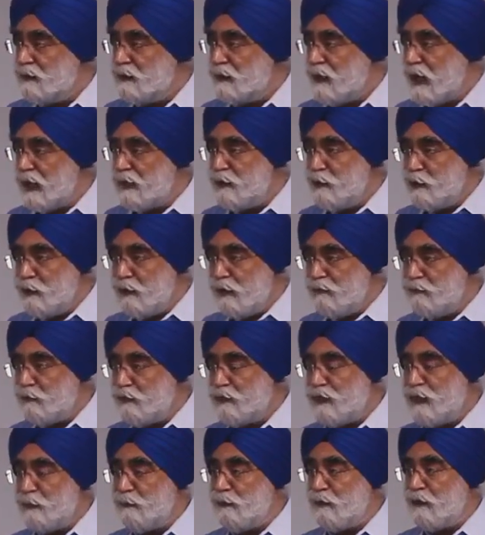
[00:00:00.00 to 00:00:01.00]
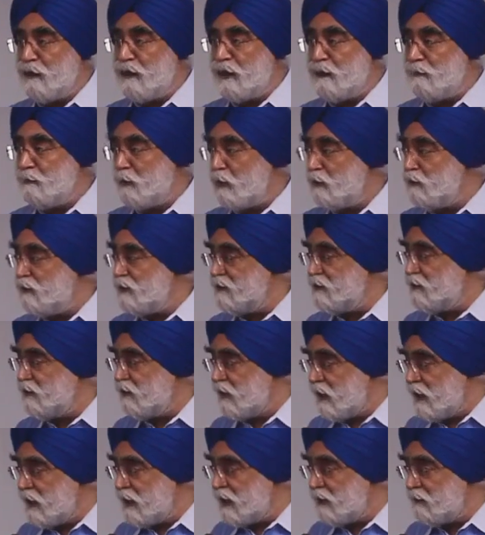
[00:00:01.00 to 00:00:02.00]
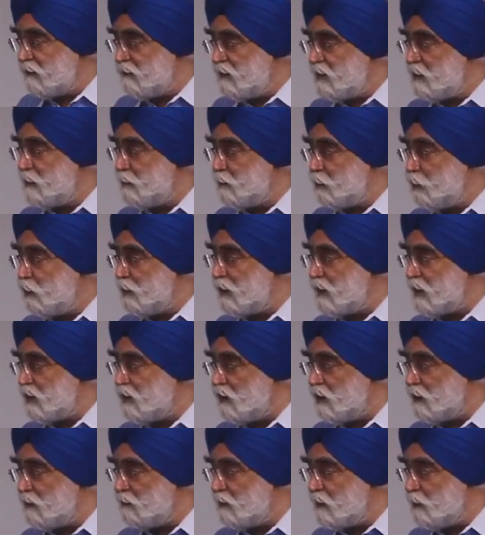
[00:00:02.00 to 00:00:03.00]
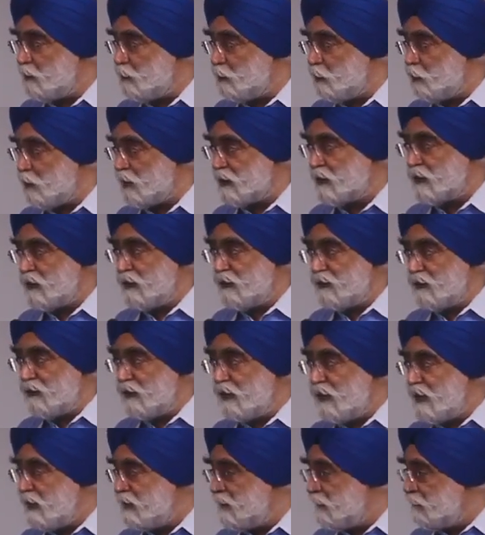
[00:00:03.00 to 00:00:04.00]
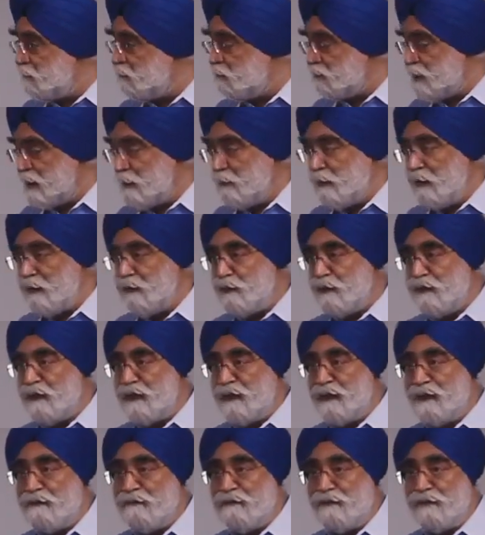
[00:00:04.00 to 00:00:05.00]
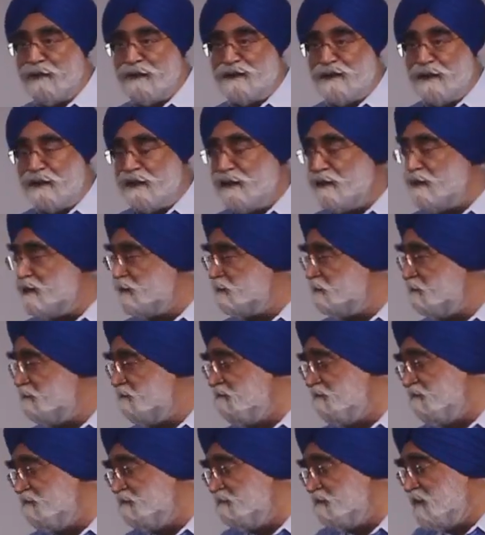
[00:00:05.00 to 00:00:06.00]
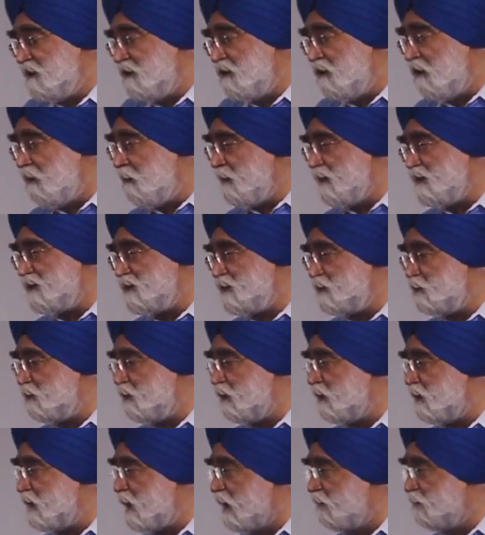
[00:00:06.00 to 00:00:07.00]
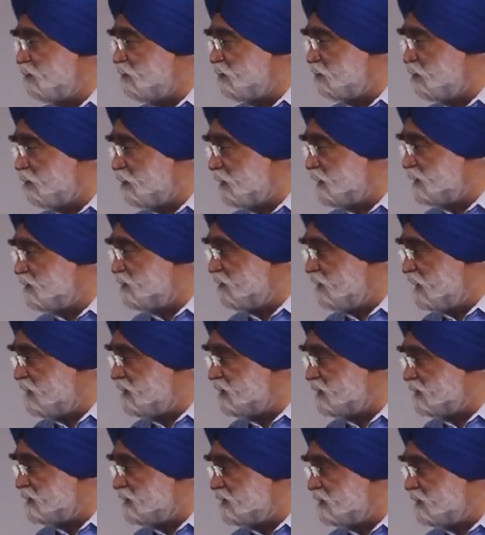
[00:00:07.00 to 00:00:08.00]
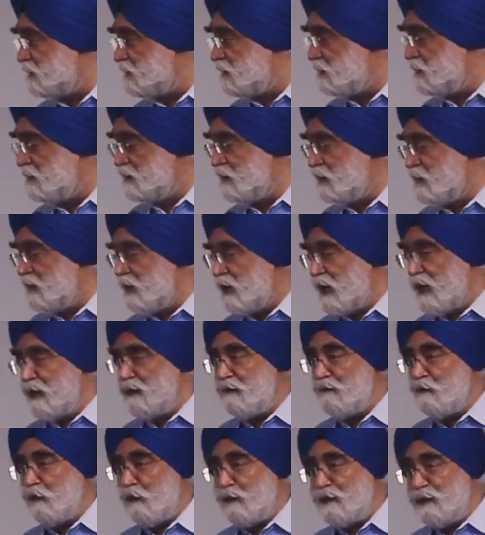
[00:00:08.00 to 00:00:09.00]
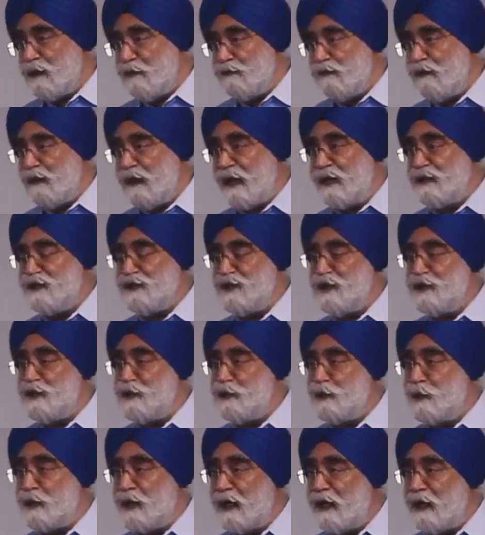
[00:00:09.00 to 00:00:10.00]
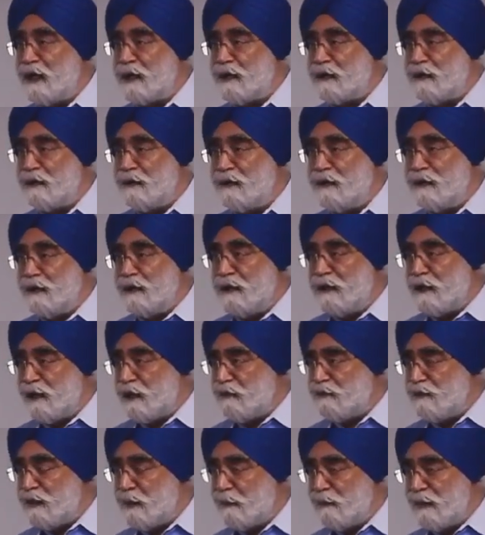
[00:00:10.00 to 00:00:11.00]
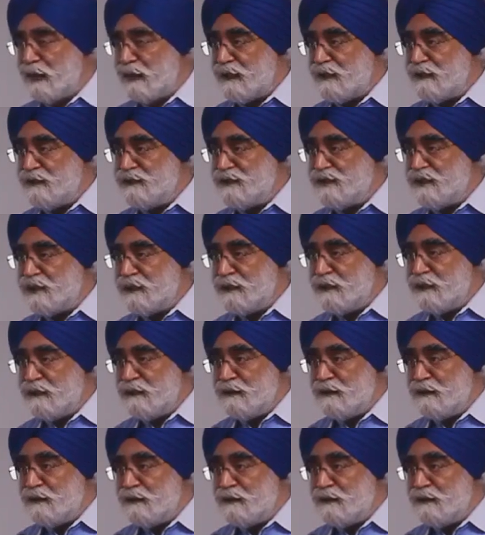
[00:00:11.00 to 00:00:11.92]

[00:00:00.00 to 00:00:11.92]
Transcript: And you have to keep your gunpowder dry. We are a poor economy, poor country. People don't have resilience. The governments do not have so much funds. And whatever action you take, if the Americans did it,